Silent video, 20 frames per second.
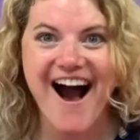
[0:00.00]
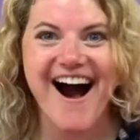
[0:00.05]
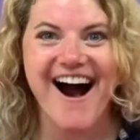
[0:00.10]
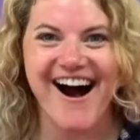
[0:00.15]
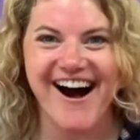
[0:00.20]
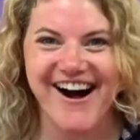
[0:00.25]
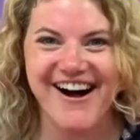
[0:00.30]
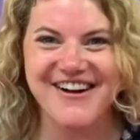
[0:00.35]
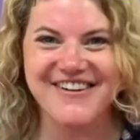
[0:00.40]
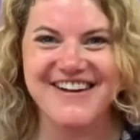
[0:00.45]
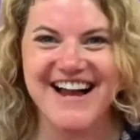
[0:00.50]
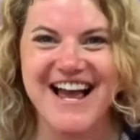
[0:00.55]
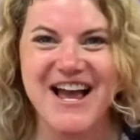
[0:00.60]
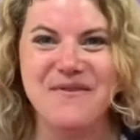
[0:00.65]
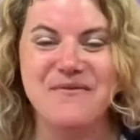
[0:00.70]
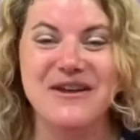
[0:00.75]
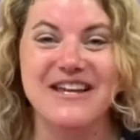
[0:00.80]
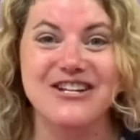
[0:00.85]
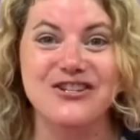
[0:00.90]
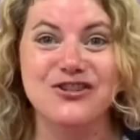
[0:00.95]
All right,
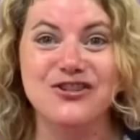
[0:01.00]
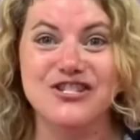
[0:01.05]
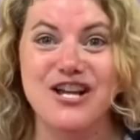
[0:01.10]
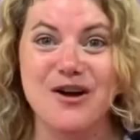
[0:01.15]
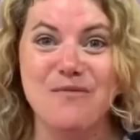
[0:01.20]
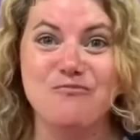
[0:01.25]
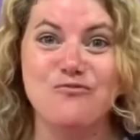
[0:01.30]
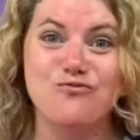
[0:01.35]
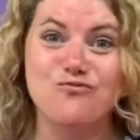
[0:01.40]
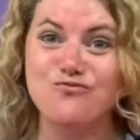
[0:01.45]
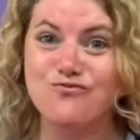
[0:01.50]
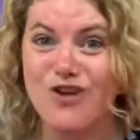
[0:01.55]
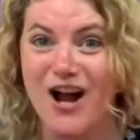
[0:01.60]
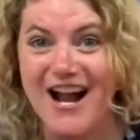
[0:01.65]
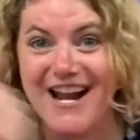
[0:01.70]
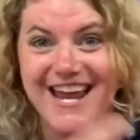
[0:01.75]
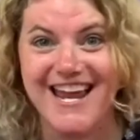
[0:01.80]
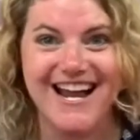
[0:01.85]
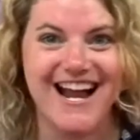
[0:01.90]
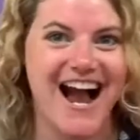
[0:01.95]
we can do some
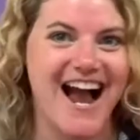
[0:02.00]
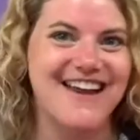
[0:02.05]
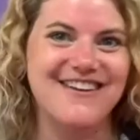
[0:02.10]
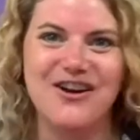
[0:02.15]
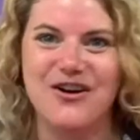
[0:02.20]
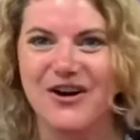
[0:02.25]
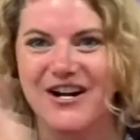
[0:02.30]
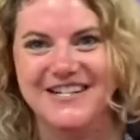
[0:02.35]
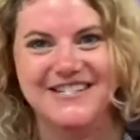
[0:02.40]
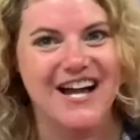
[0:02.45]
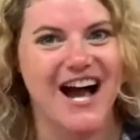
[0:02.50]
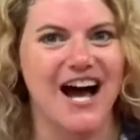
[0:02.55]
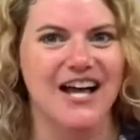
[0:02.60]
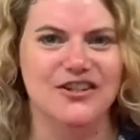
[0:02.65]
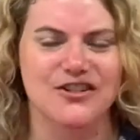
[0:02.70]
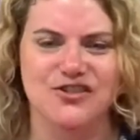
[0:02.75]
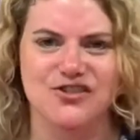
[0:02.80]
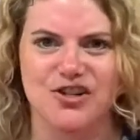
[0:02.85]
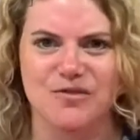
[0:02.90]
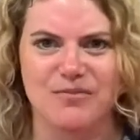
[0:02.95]
running. I know our
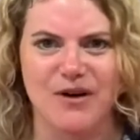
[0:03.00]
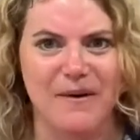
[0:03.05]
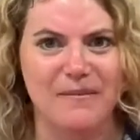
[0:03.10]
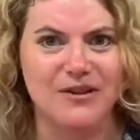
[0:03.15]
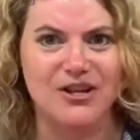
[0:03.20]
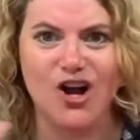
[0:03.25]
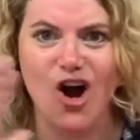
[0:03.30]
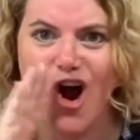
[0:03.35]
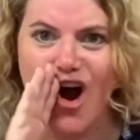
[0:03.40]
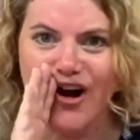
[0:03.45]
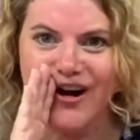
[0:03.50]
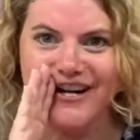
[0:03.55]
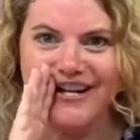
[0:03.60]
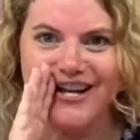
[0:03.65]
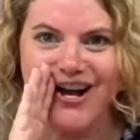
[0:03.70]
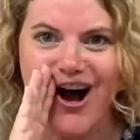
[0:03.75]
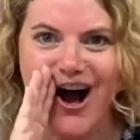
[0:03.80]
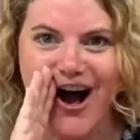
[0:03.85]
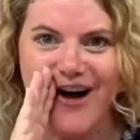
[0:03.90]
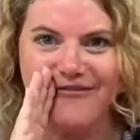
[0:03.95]
toddlers are probably already
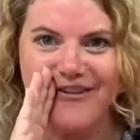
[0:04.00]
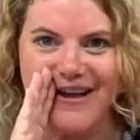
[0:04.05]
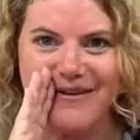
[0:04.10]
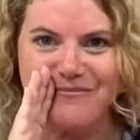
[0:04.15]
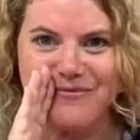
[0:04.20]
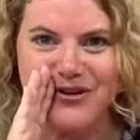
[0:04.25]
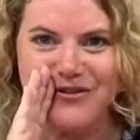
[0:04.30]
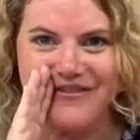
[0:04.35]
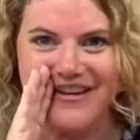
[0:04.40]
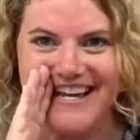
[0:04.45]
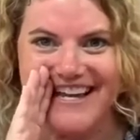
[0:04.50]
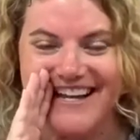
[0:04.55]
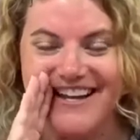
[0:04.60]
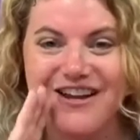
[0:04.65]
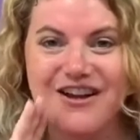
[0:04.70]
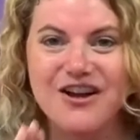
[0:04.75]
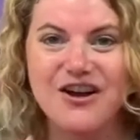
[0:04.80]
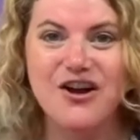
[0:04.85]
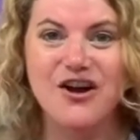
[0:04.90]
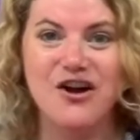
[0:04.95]
off and moving.
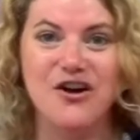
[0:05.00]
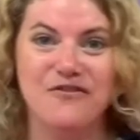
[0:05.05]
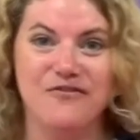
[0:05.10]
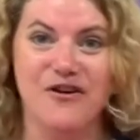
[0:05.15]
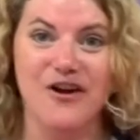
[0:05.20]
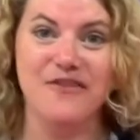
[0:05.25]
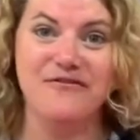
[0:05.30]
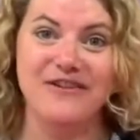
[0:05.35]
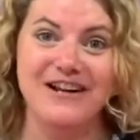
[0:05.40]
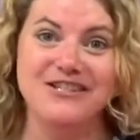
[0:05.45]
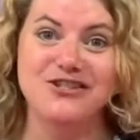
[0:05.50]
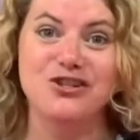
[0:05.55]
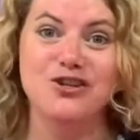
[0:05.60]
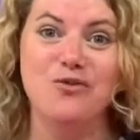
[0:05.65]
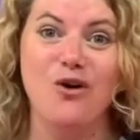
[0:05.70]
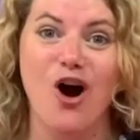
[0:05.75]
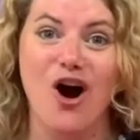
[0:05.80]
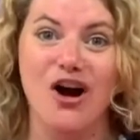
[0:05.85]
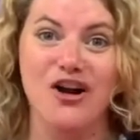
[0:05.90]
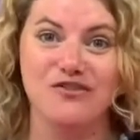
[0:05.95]
For our friends
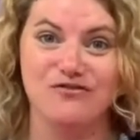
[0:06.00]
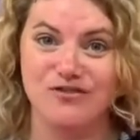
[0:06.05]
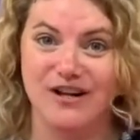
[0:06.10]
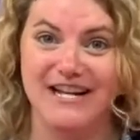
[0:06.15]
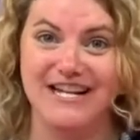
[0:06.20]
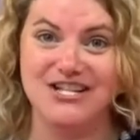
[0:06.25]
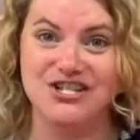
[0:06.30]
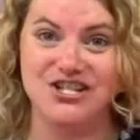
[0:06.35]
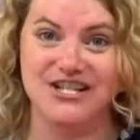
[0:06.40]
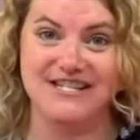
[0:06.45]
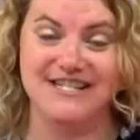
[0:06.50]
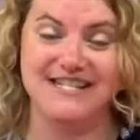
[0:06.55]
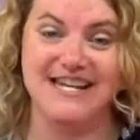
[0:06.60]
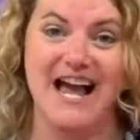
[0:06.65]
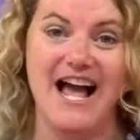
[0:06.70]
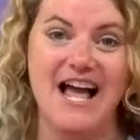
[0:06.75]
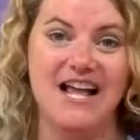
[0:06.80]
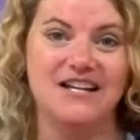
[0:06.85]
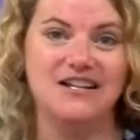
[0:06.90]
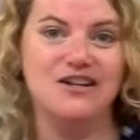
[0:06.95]
who aren't running just
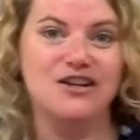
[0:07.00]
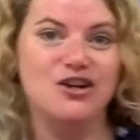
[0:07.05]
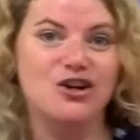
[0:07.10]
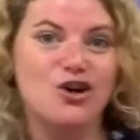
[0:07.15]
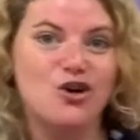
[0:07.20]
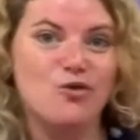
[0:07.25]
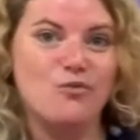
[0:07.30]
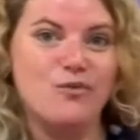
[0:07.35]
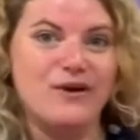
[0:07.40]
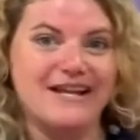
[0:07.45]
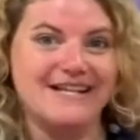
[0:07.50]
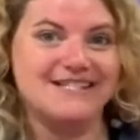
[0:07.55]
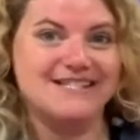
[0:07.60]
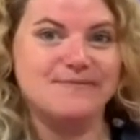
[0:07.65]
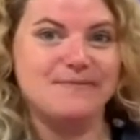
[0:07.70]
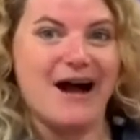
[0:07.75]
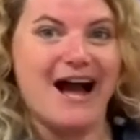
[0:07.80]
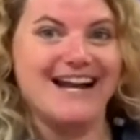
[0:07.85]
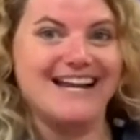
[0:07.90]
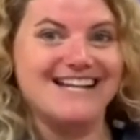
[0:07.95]
yet, we can
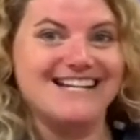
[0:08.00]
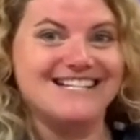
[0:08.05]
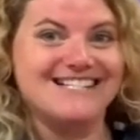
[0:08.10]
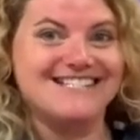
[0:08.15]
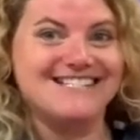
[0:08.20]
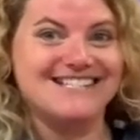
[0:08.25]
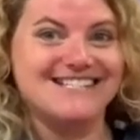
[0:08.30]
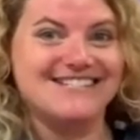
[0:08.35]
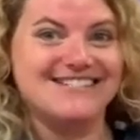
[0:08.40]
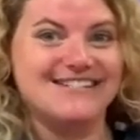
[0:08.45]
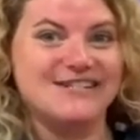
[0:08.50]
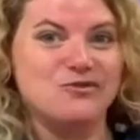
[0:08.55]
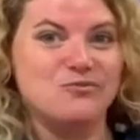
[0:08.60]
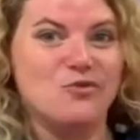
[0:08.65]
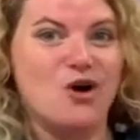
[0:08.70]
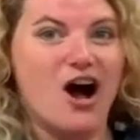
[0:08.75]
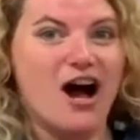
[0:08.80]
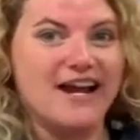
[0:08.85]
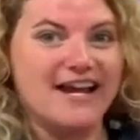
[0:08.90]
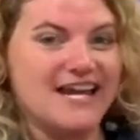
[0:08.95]
spot an assisted
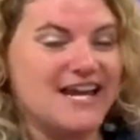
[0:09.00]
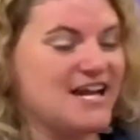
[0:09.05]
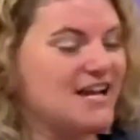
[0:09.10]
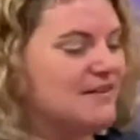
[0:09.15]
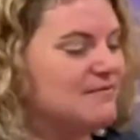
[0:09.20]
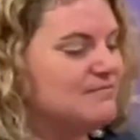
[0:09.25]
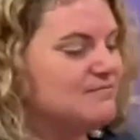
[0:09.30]
walking.